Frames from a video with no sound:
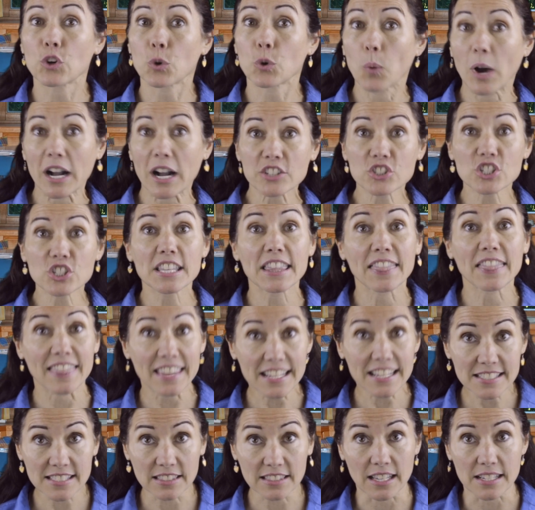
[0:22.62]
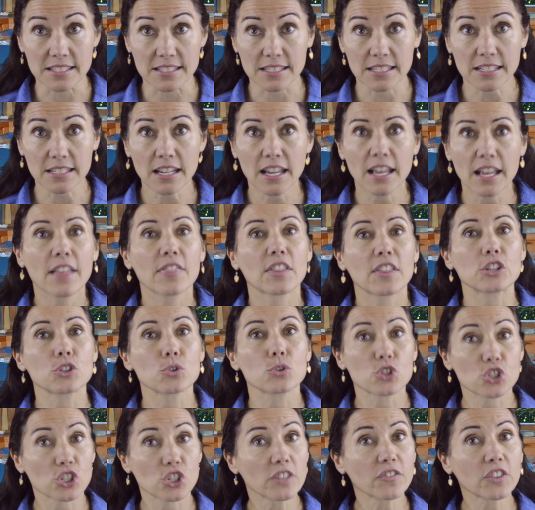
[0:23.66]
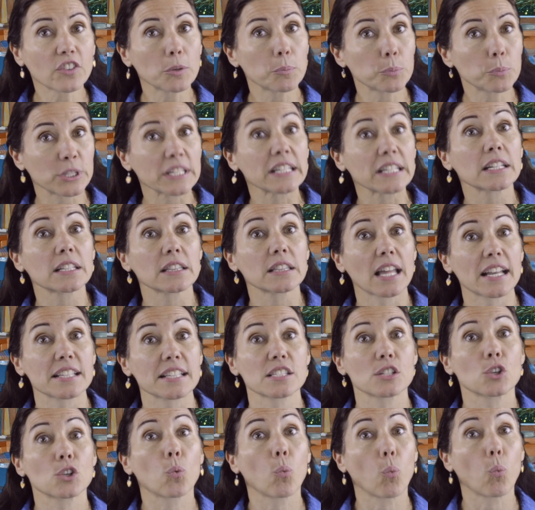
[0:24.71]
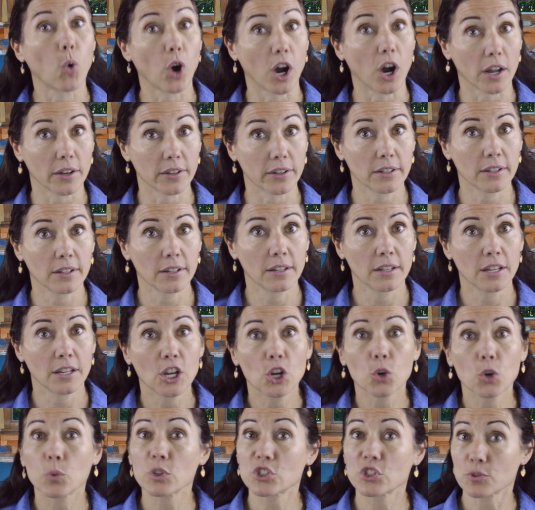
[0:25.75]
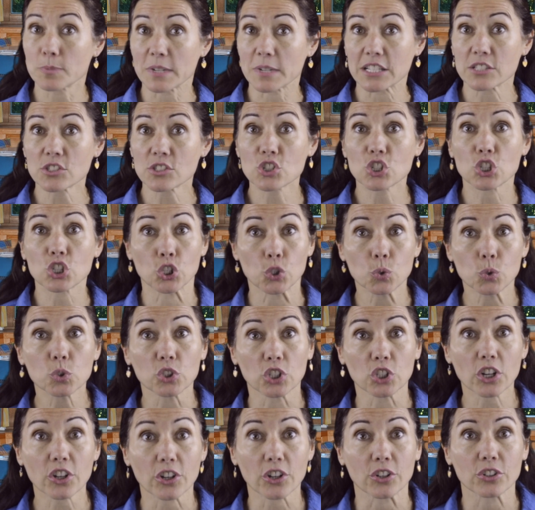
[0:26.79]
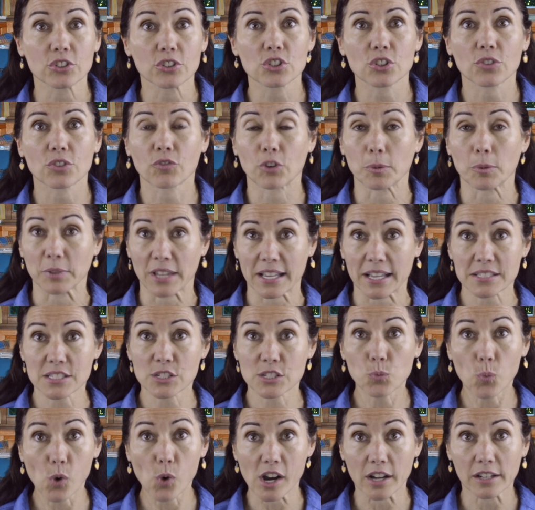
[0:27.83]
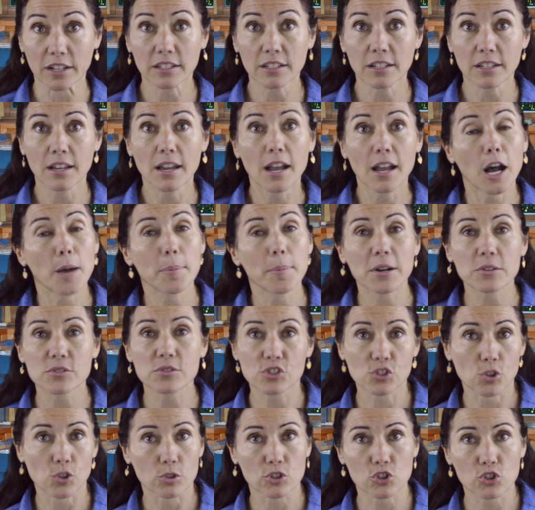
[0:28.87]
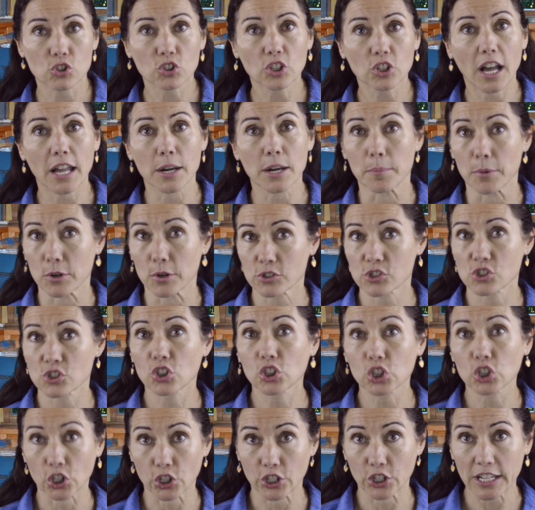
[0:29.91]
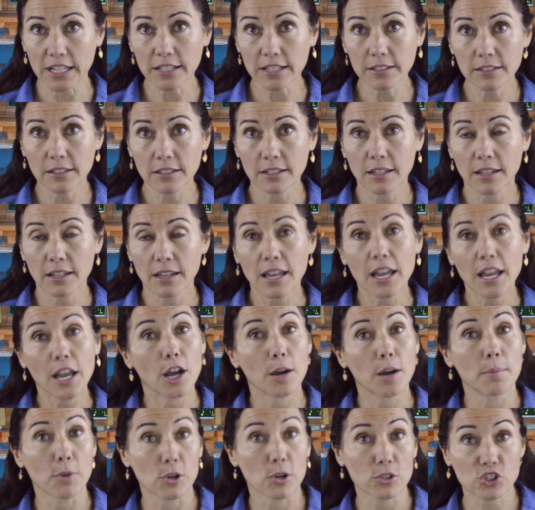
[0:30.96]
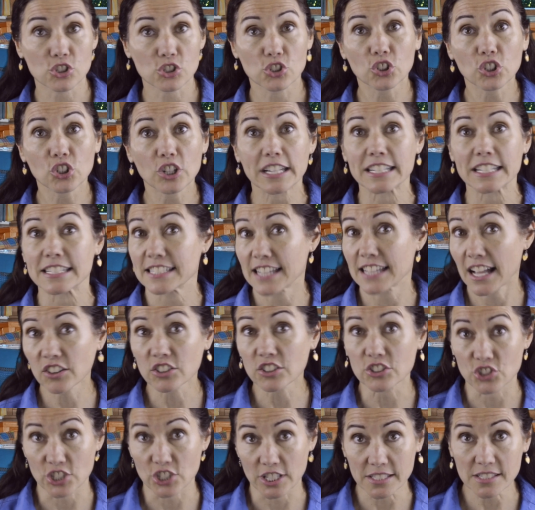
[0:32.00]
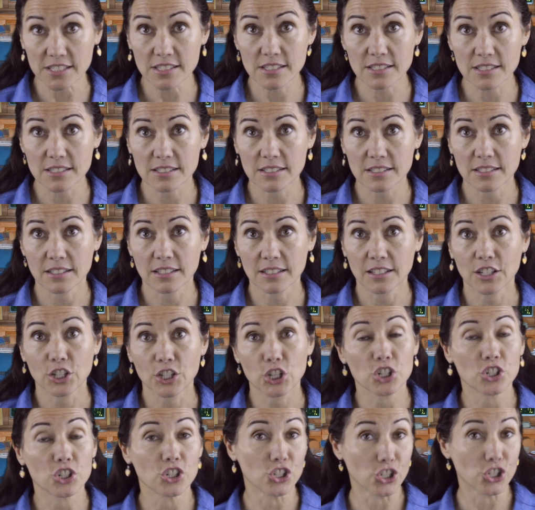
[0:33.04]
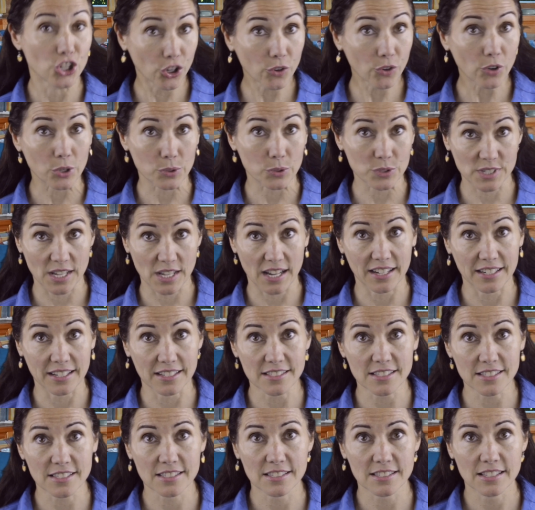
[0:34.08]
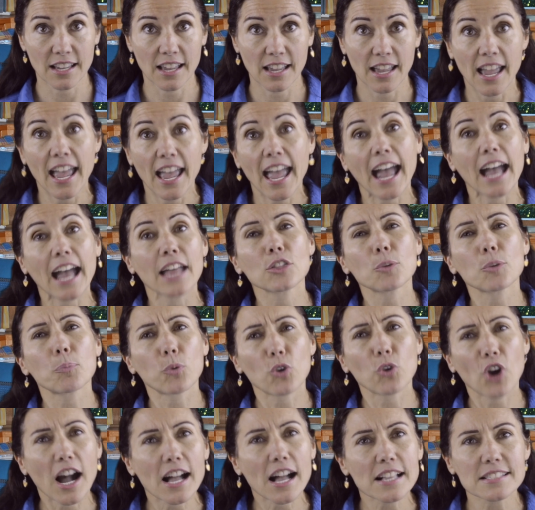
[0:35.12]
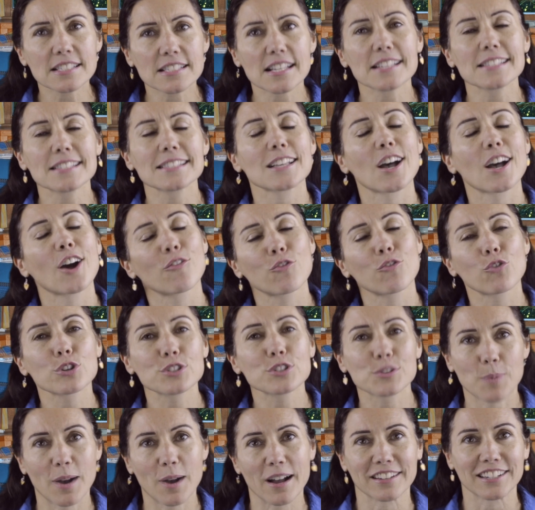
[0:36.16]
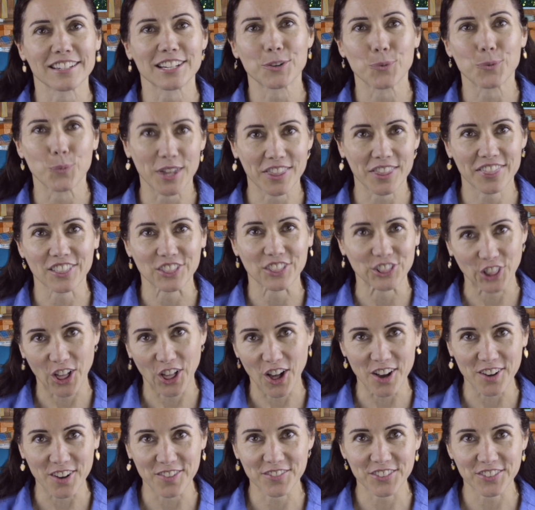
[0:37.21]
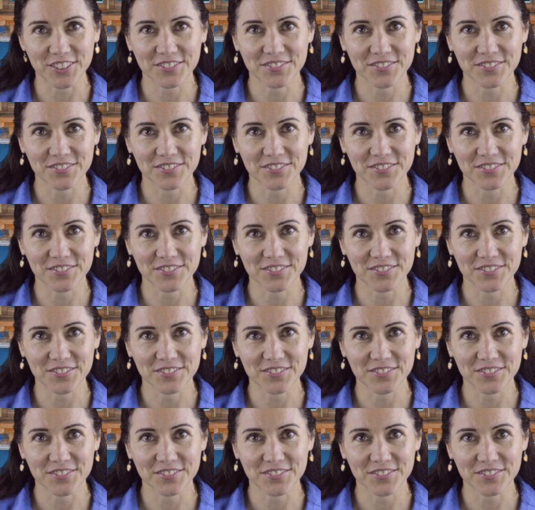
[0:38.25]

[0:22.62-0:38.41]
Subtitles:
you're watching this lesson, then you should have completed lesson 1, which means you learned from lesson 1 about social and emotional learning, emotional intelligence, neuroscience, and the process of responding with love.